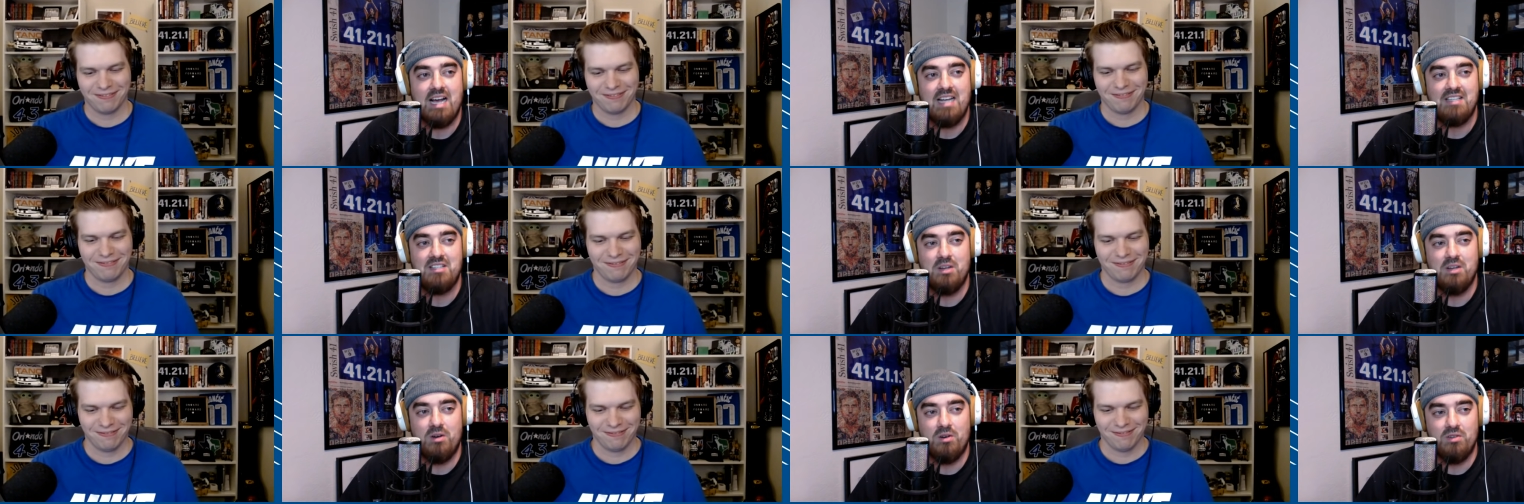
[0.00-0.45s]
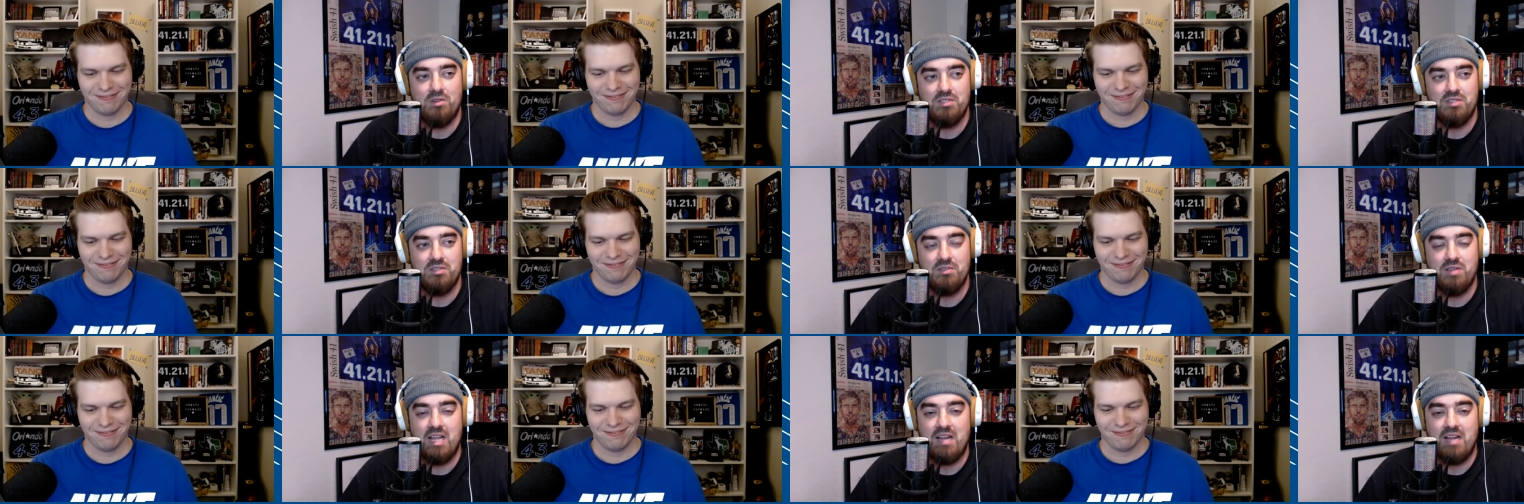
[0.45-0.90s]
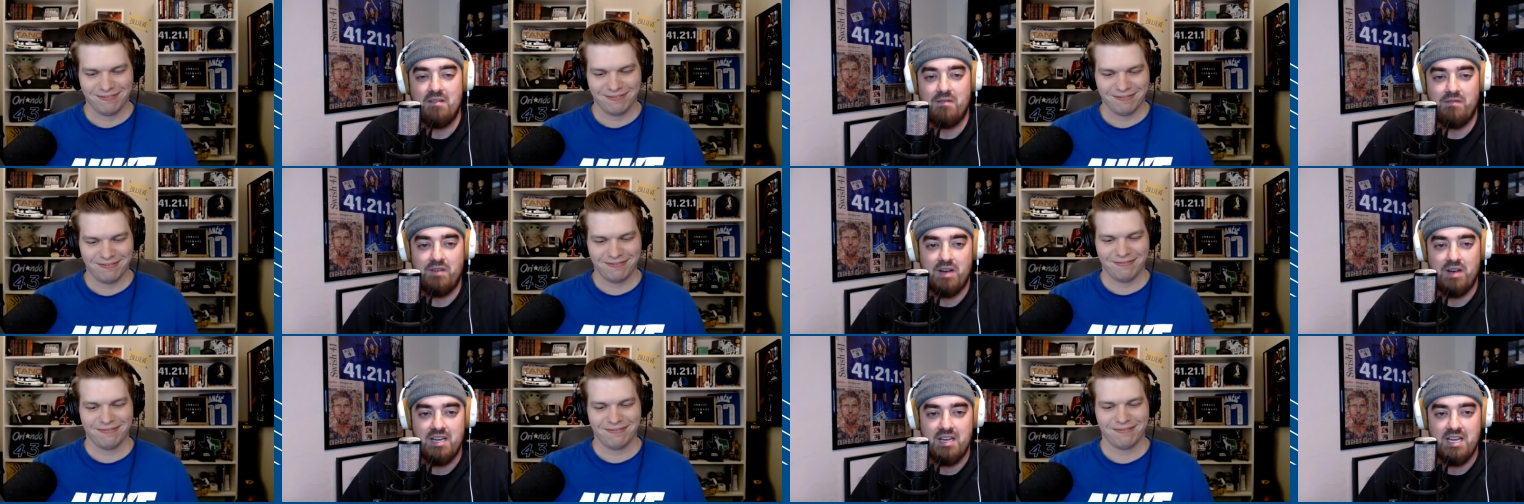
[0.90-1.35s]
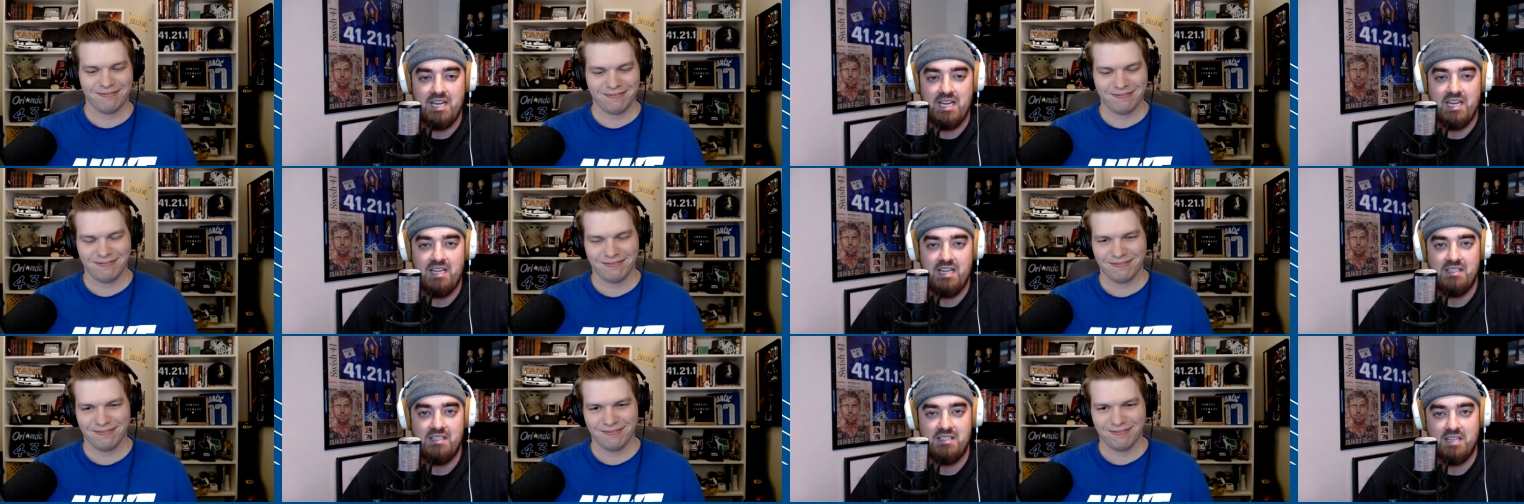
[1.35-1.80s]
Speaker 1: I don't do like
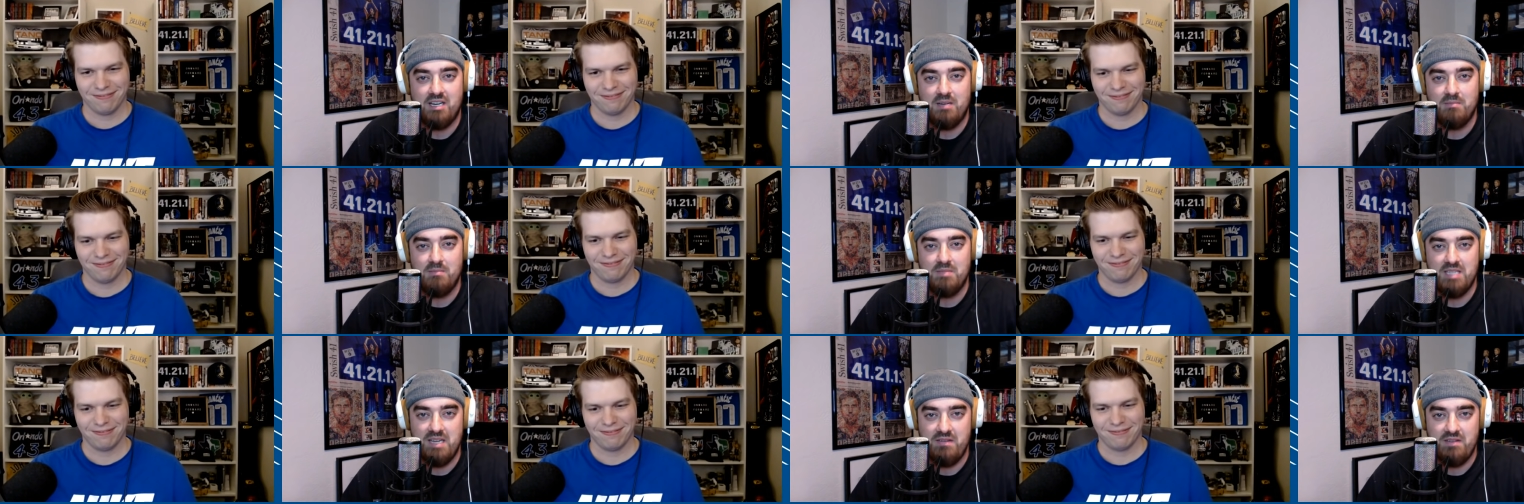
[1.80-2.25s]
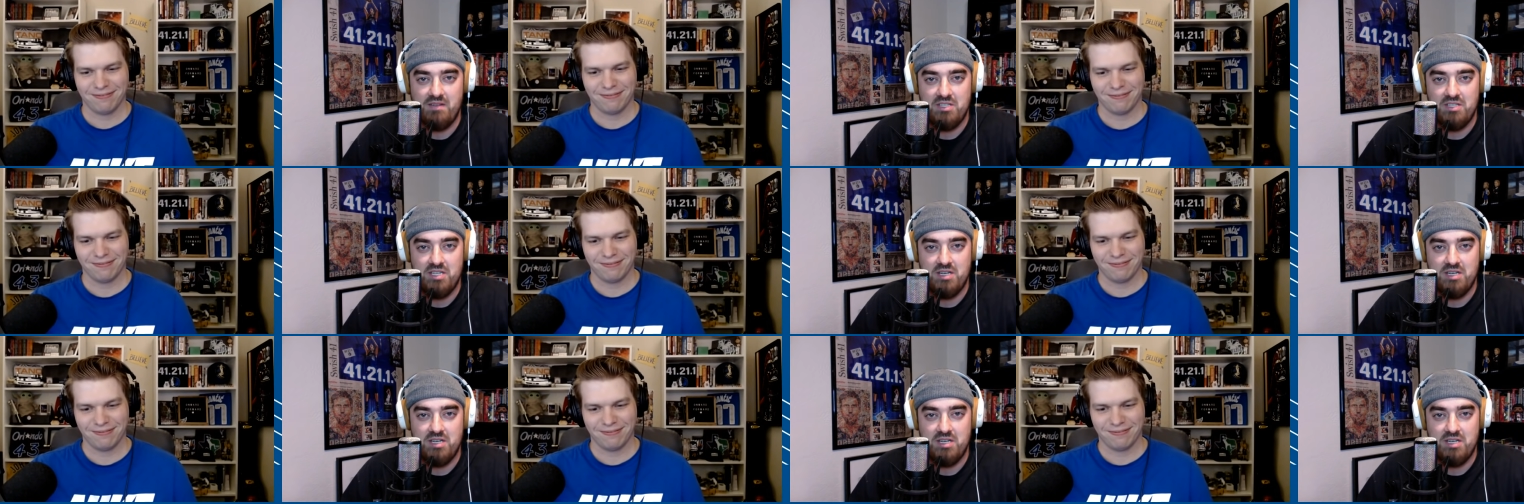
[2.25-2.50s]
funny dumb TV